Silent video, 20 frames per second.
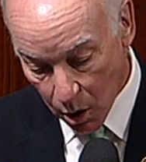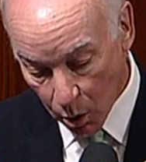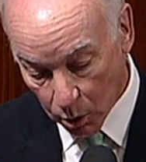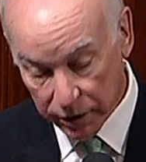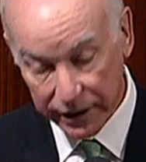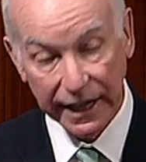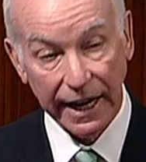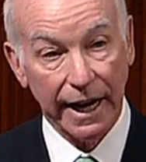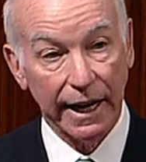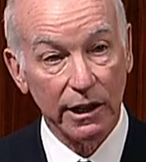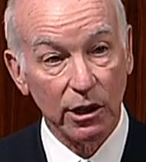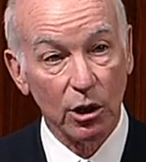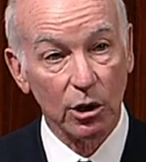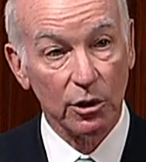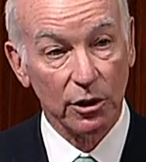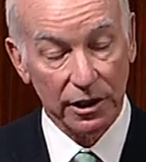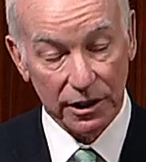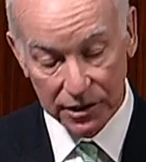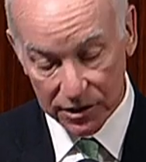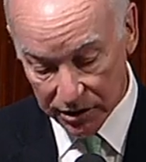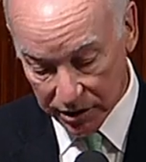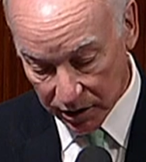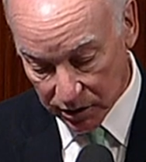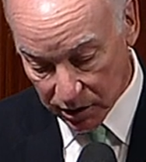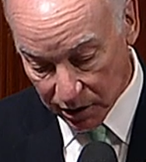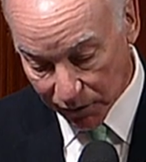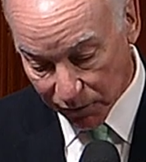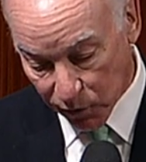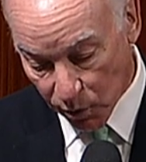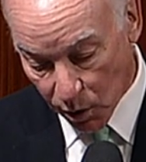Only
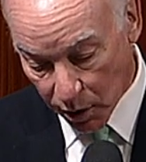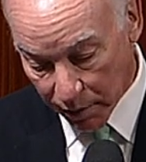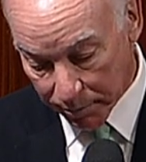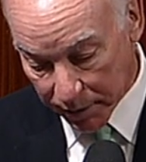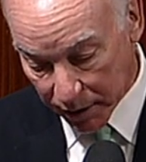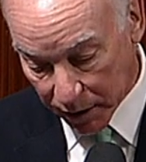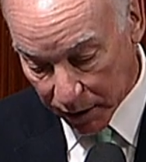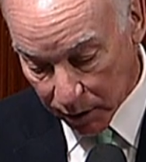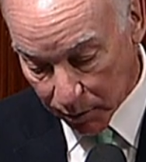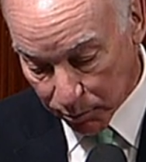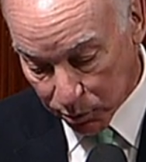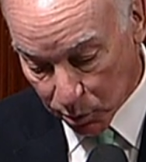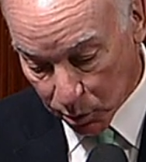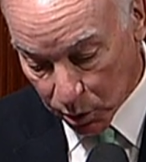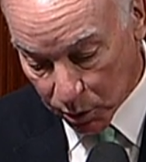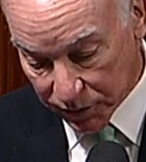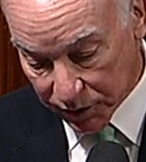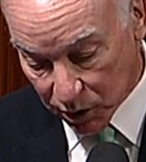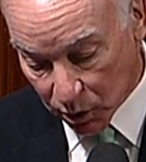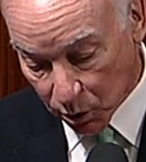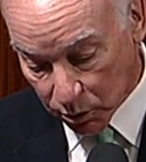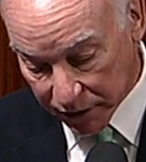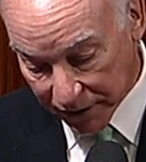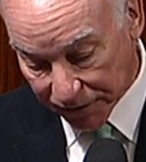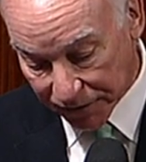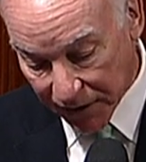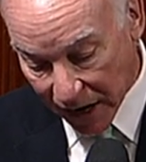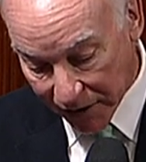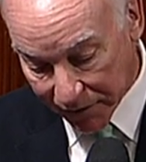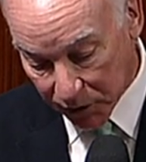864 have been approved, and
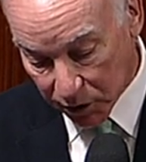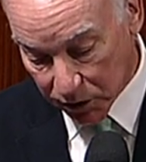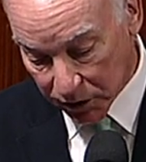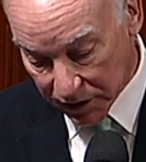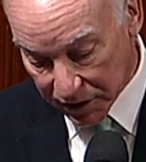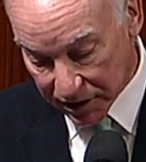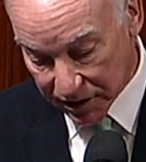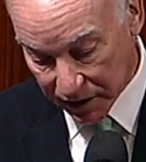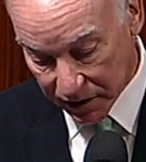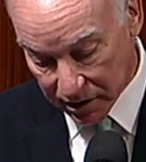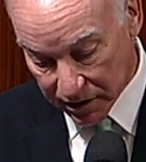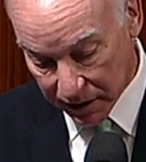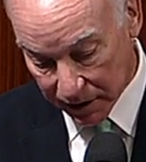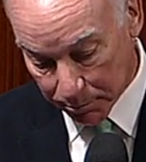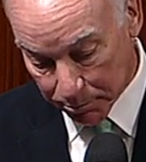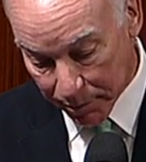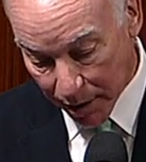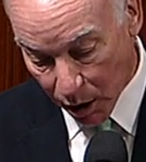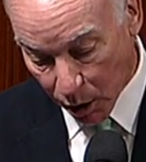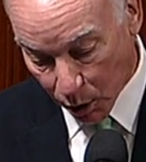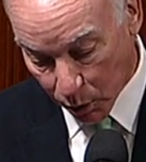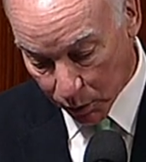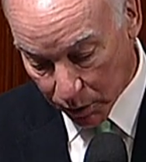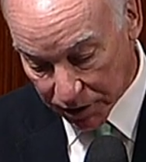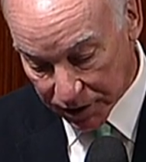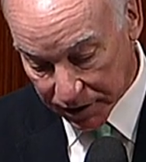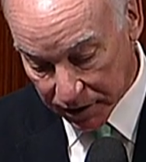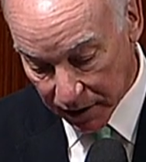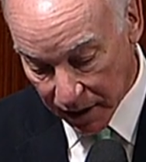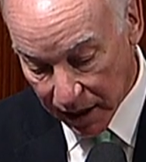only 516
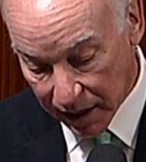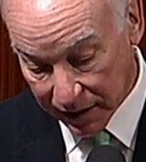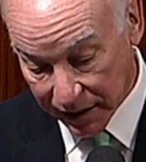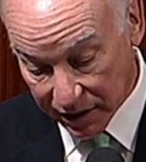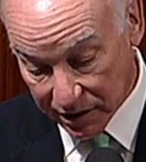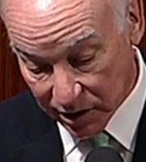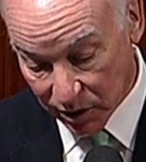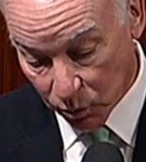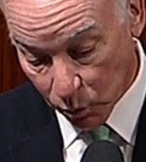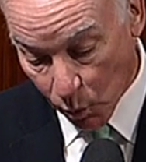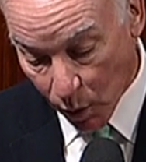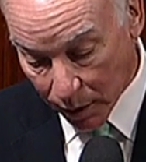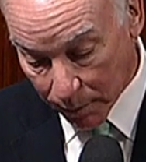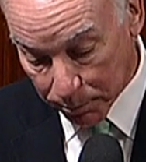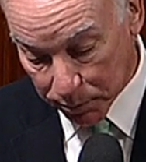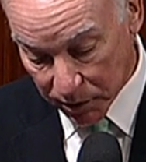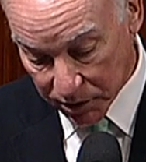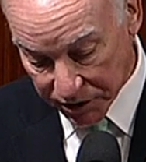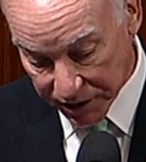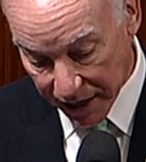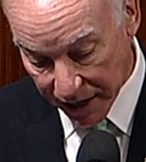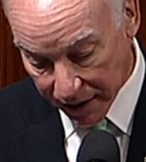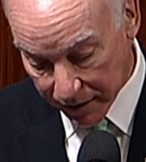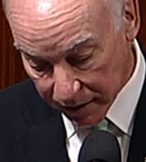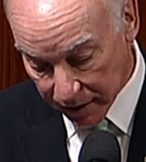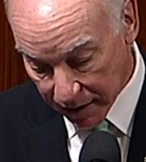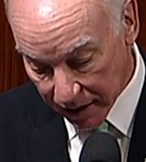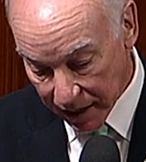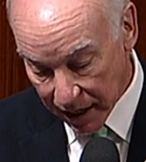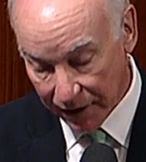borrowers, less than
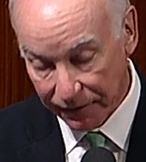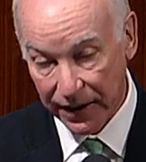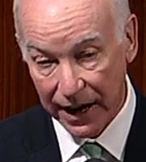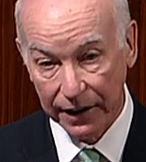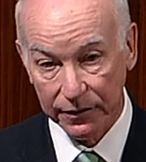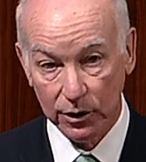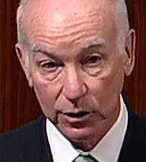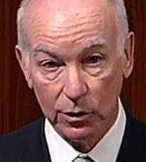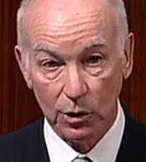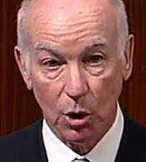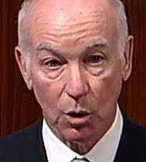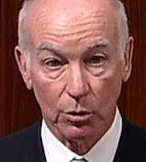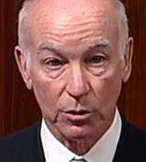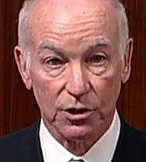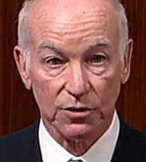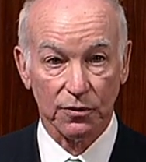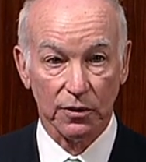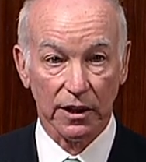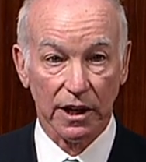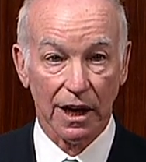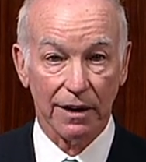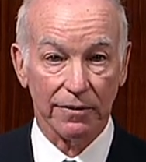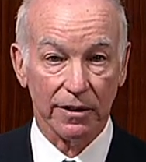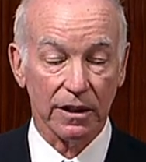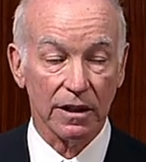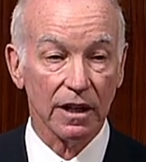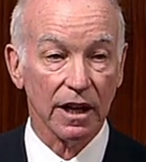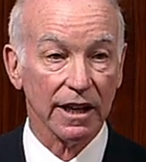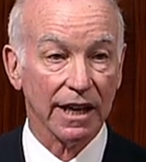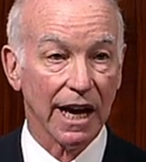1%, have had their loans forgiven.